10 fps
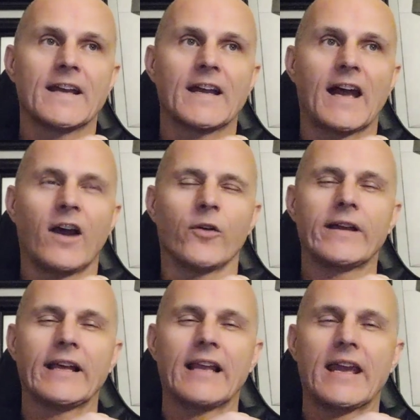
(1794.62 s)
I don't
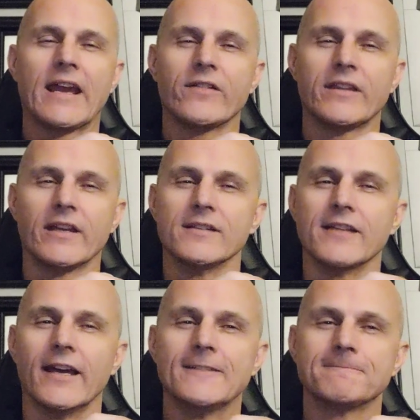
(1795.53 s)
really like everything he
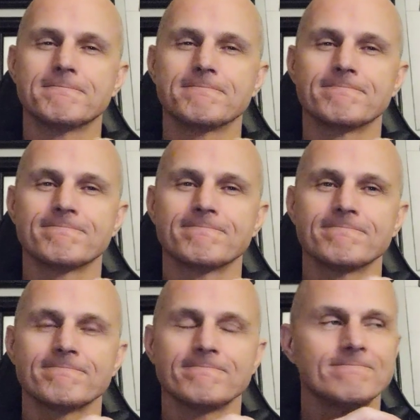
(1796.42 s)
said.
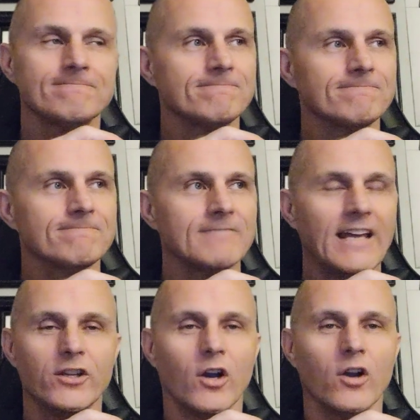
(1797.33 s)

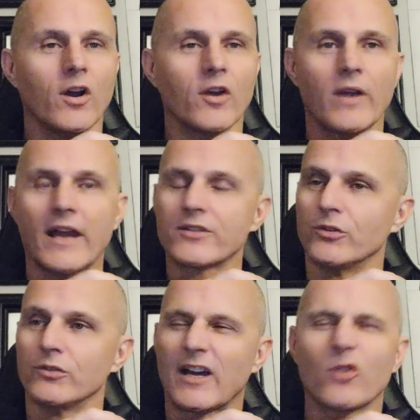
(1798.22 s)
That doggone
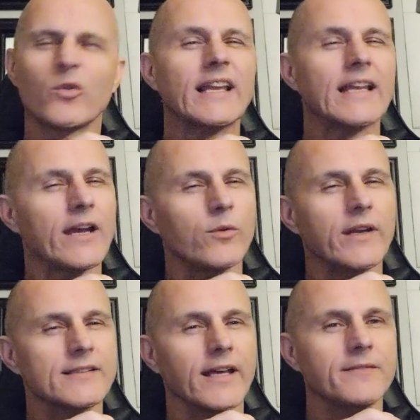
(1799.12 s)
rascal. I don't really like what he
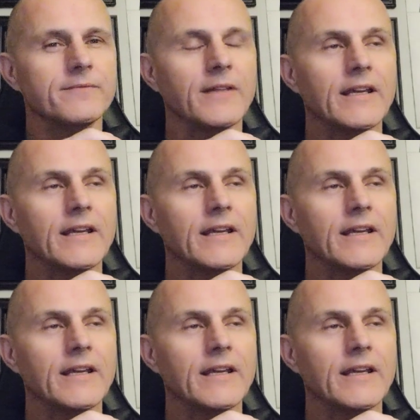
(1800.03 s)
said.